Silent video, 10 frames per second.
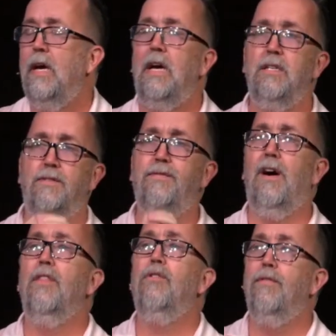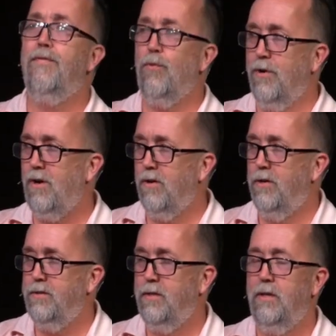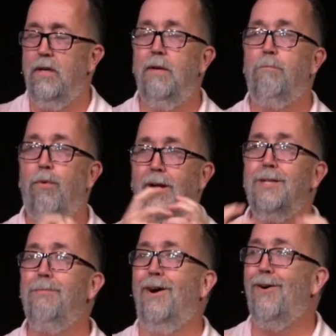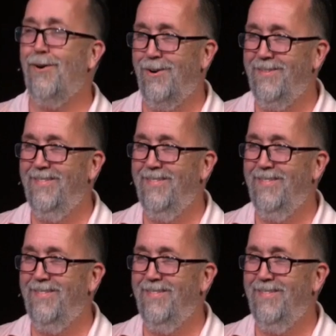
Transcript: And as a father of four daughters, it breaks my heart